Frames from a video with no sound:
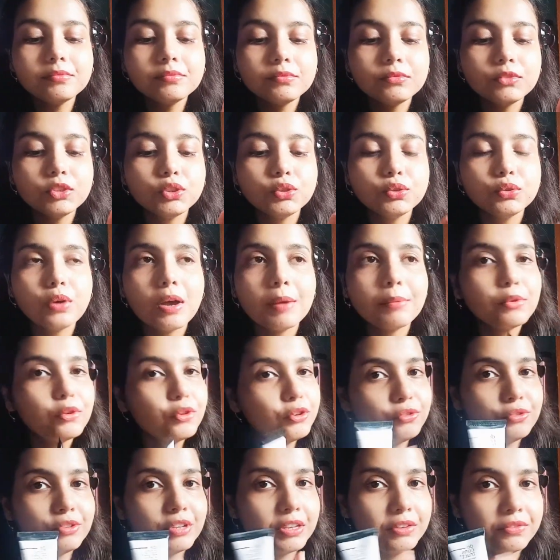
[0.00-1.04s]
So I'm
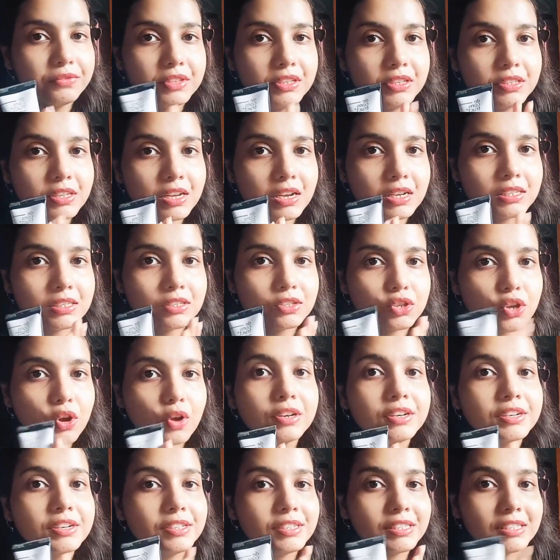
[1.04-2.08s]
going to give this a
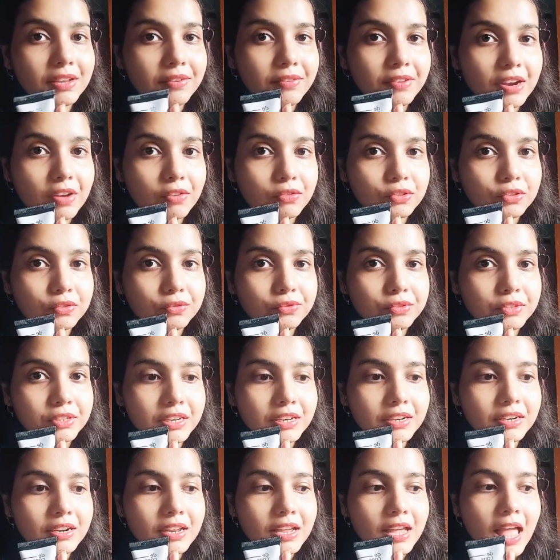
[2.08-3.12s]
solid 7 out of
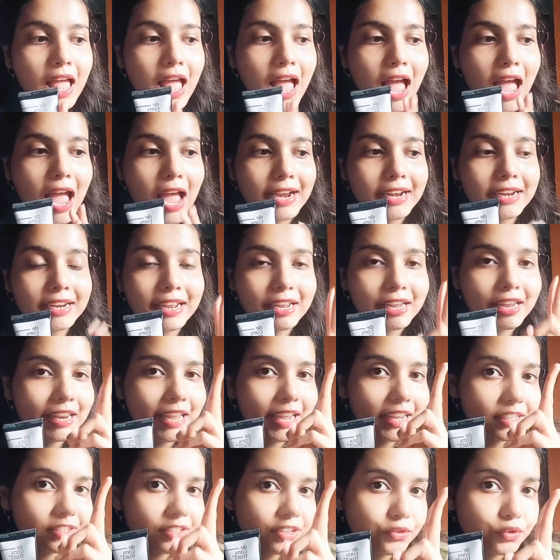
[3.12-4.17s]
10, and
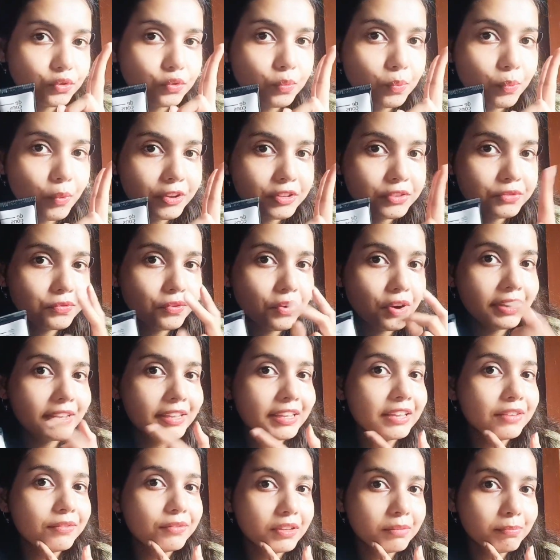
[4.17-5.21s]
extra 2 points for
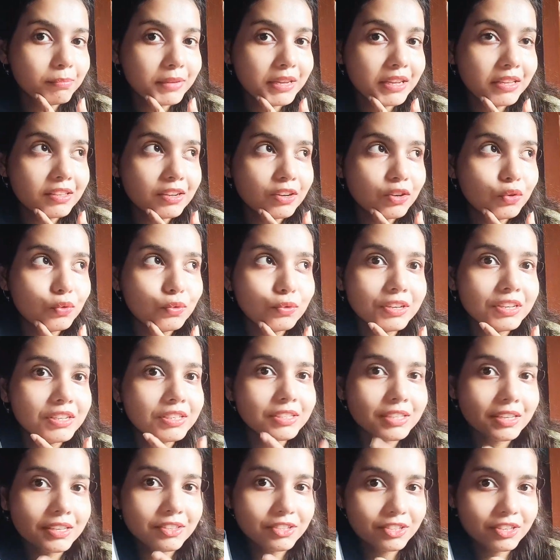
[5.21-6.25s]
giving me the cooling
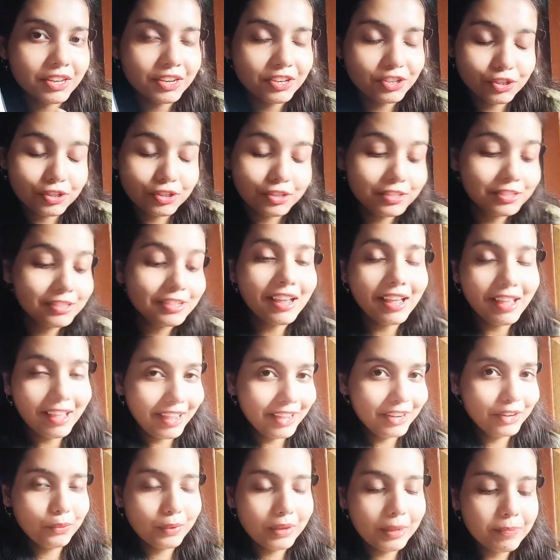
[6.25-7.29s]
sensation.
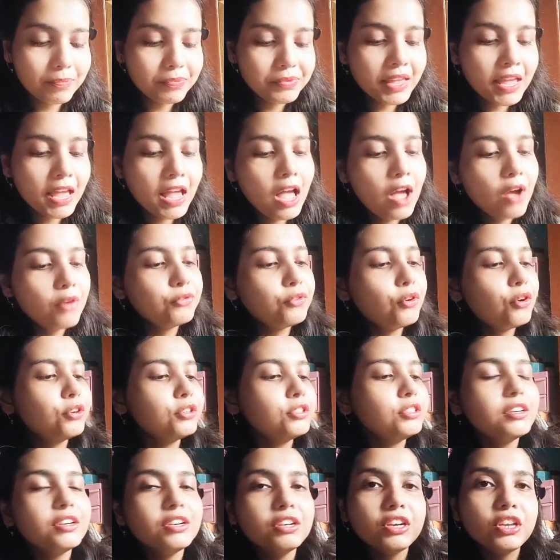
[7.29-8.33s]
Anyway, for
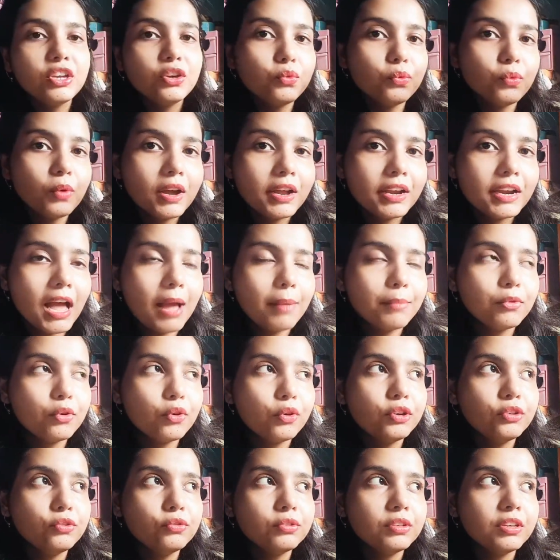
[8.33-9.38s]
the new one, I'm
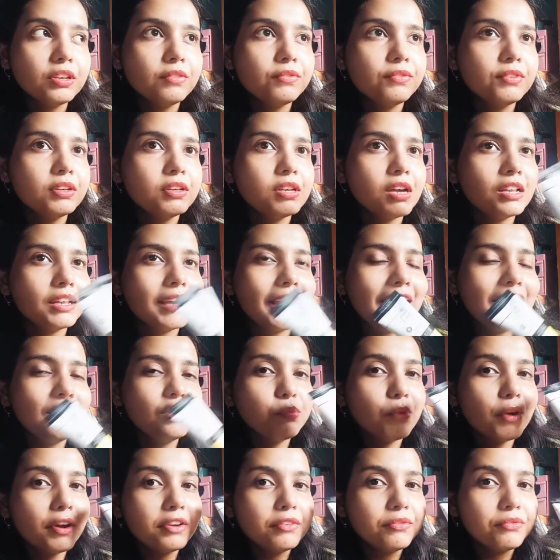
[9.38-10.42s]
going to give it a
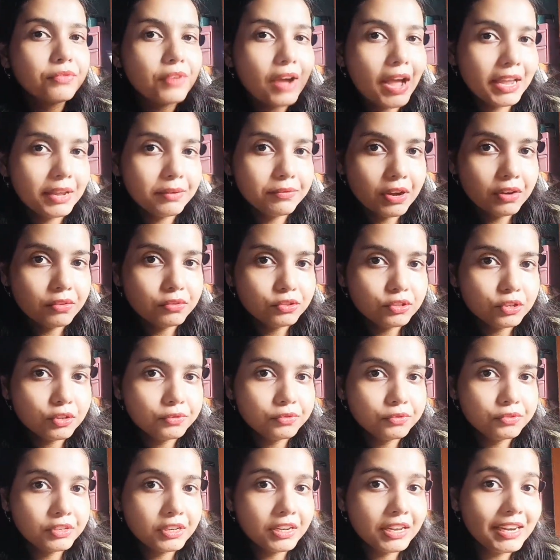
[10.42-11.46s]
8.5 out
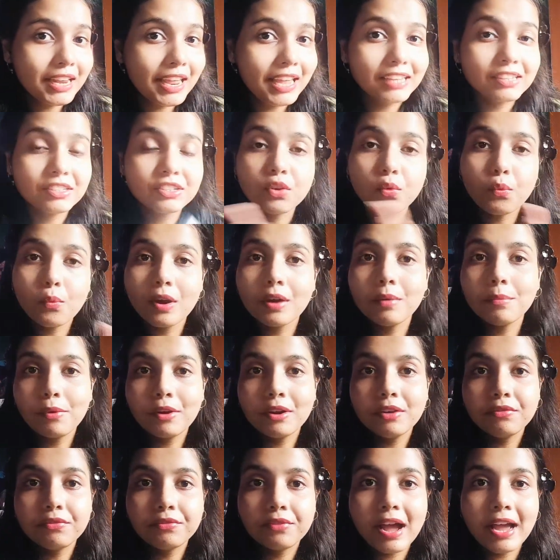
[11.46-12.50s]
of 10, extra
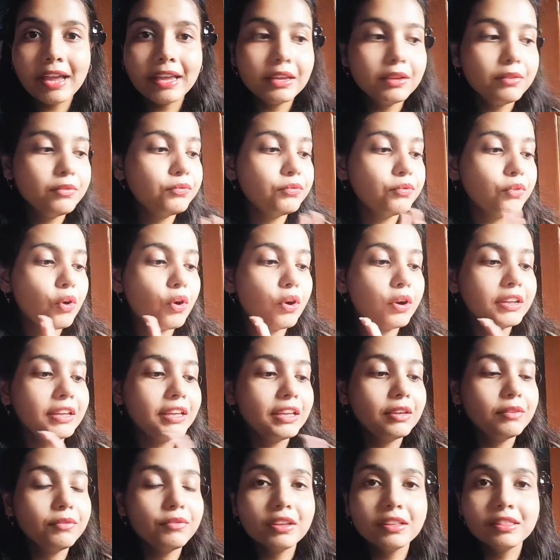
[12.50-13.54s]
1.5 for
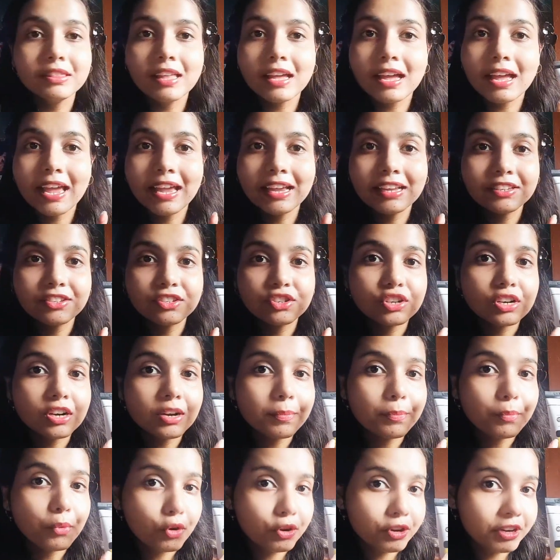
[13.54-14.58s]
giving the extra
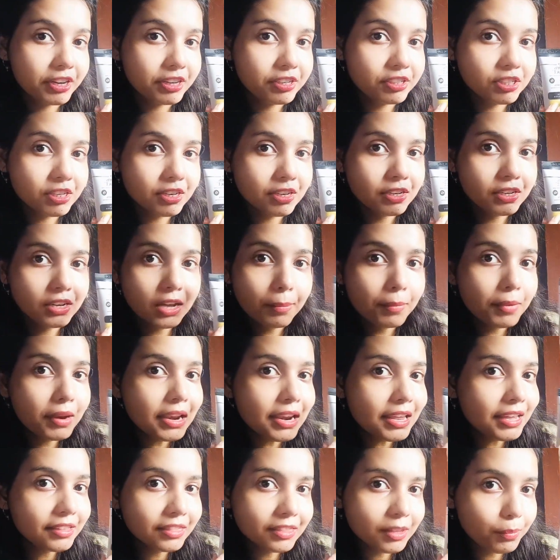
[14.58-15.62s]
protection,
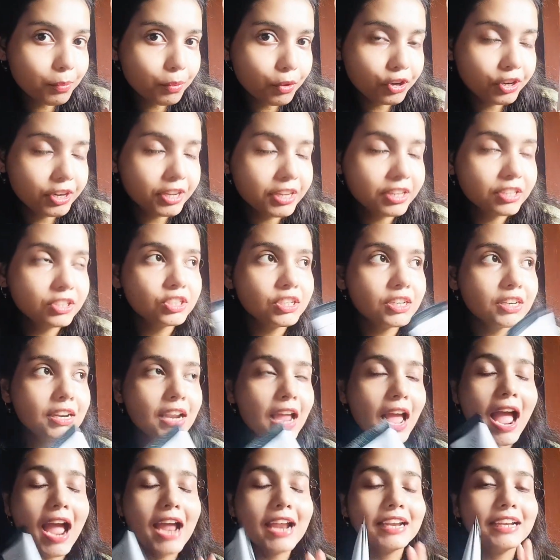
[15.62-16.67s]
doubling the protection
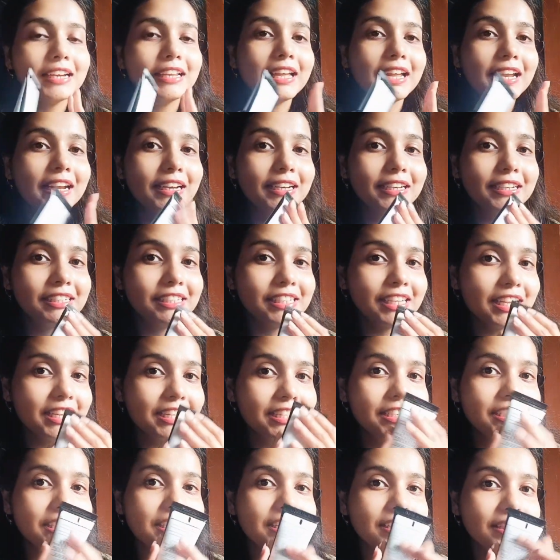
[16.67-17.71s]
and
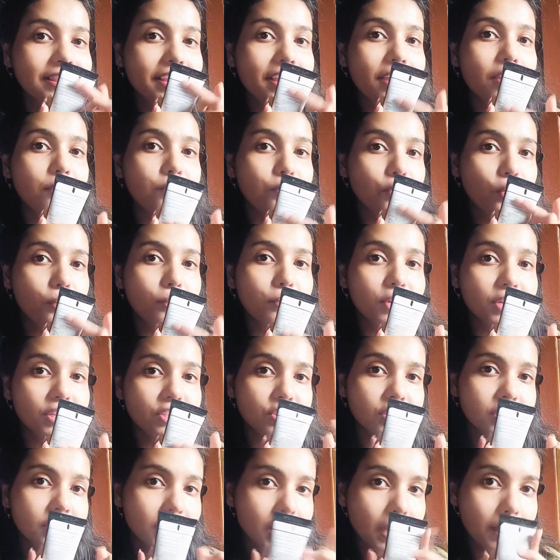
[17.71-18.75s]
changing their
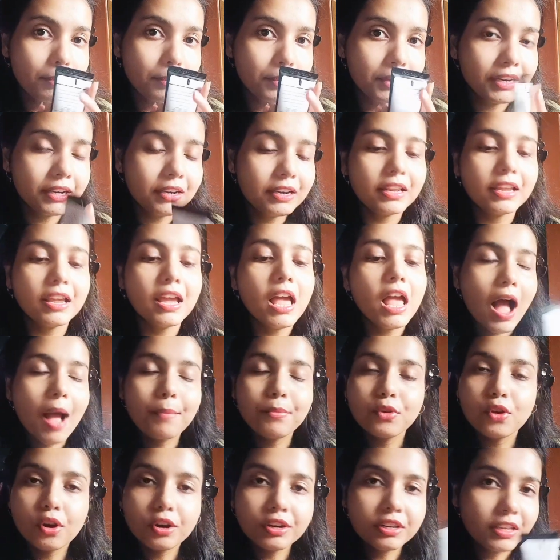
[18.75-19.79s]
formulation completely. I'm
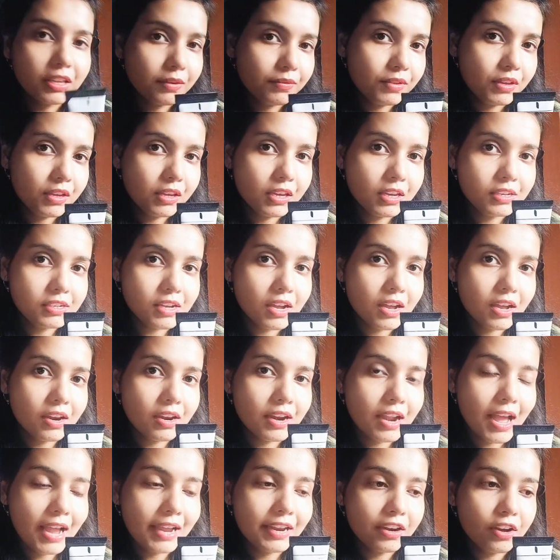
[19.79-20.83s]
not giving it a
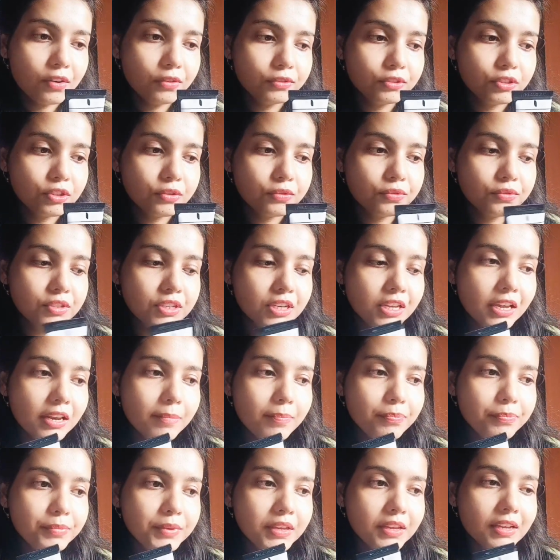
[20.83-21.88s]
9 out of
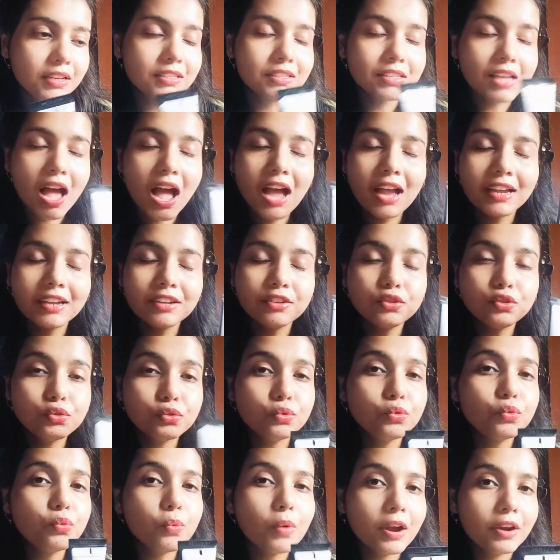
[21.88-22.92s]
10 because I do
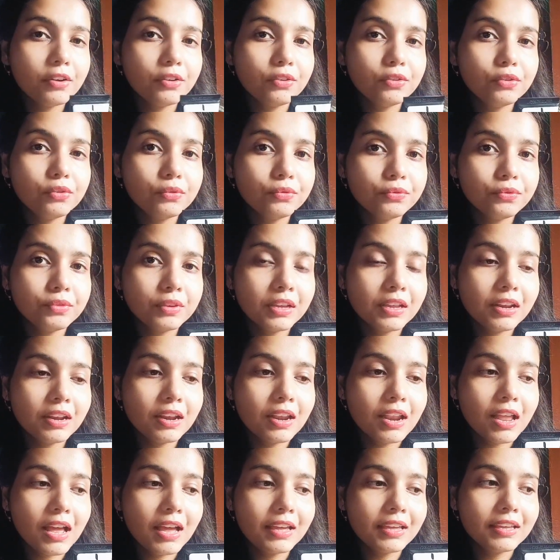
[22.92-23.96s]
want to feel
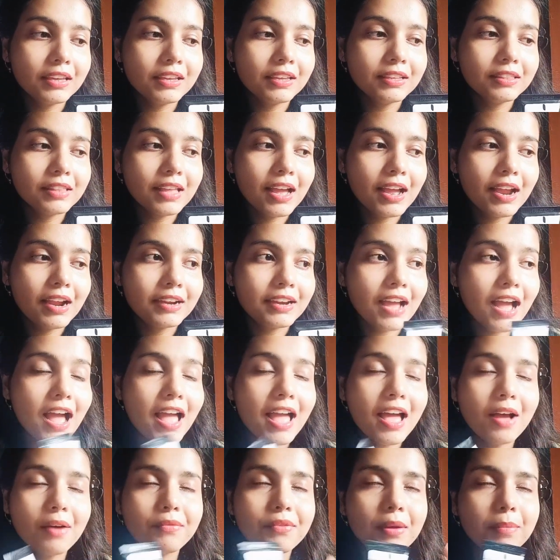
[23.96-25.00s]
like that I
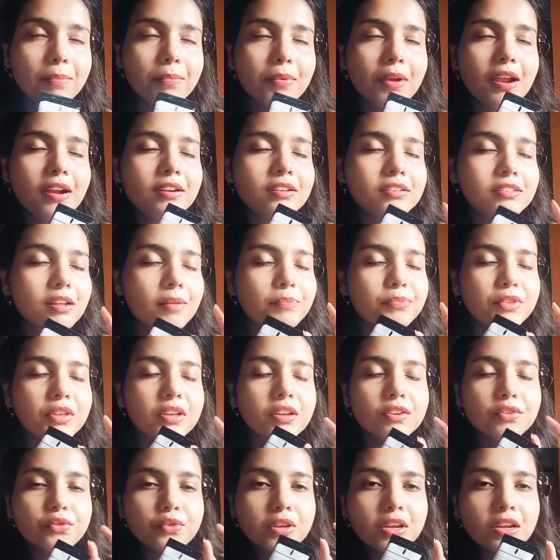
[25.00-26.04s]
have applied
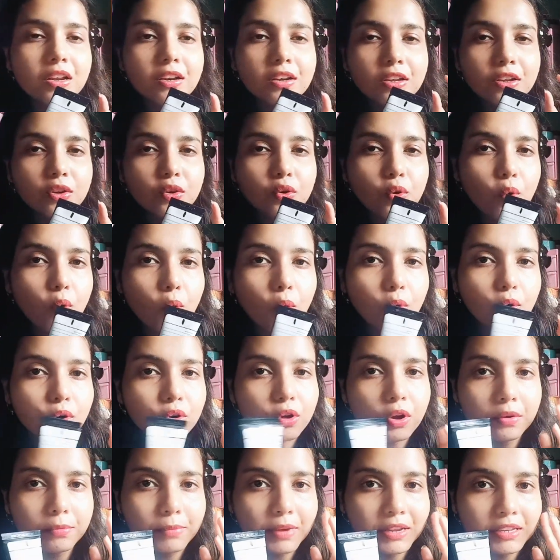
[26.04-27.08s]
something really cold
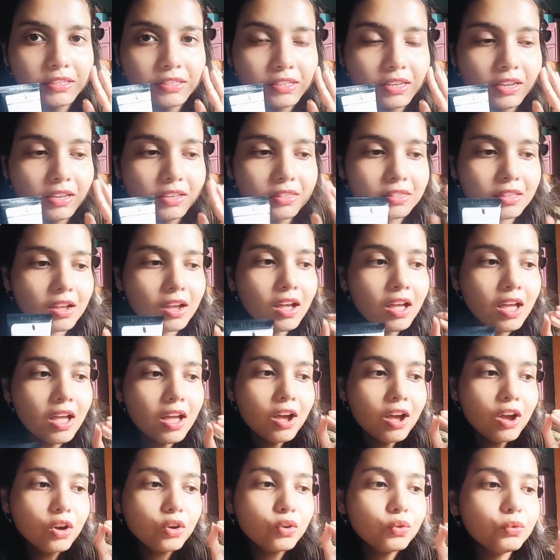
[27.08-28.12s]
on my skin. The
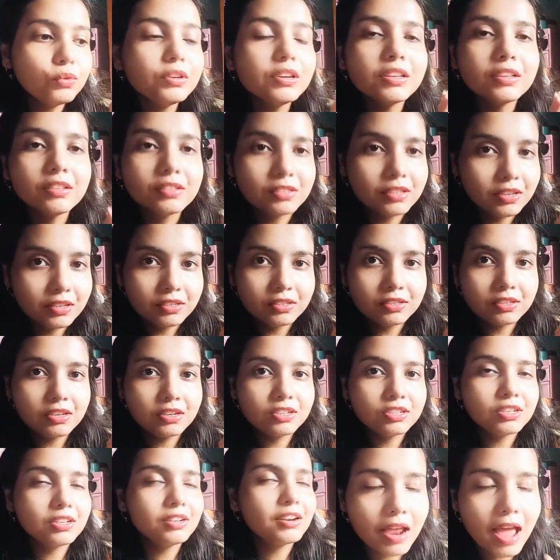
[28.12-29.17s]
cooling
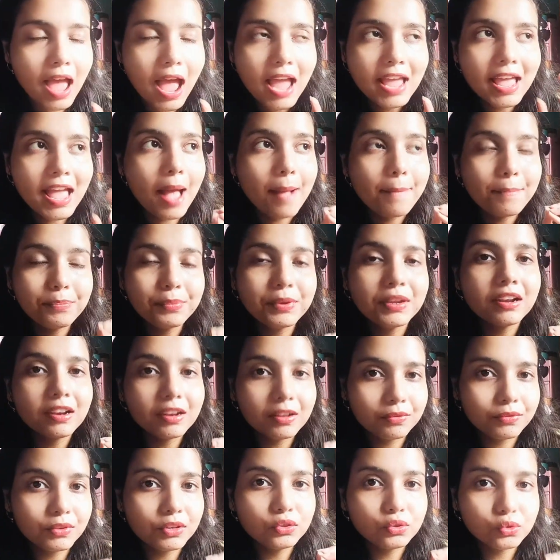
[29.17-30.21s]
sensation I have been
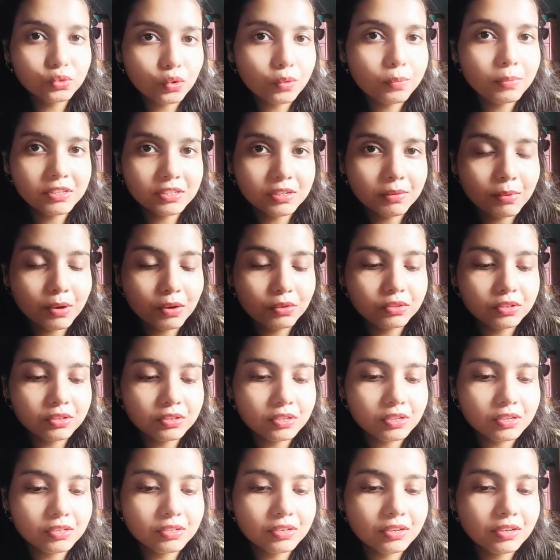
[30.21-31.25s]
loving so much about the
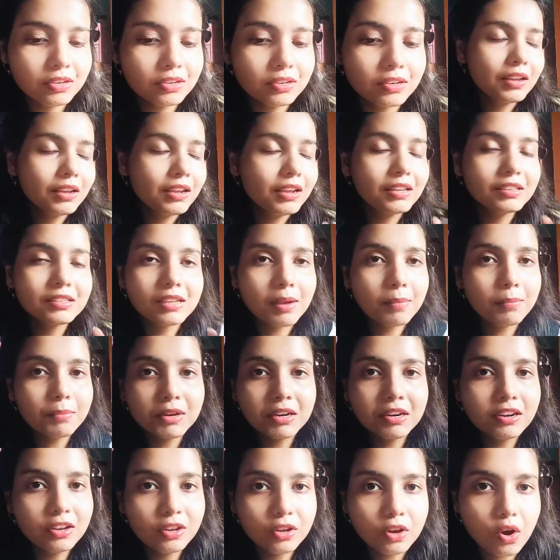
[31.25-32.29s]
sunscreen is
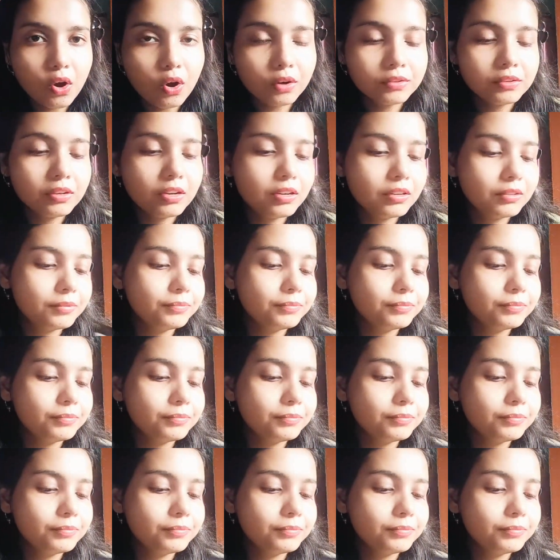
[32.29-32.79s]
completely gone.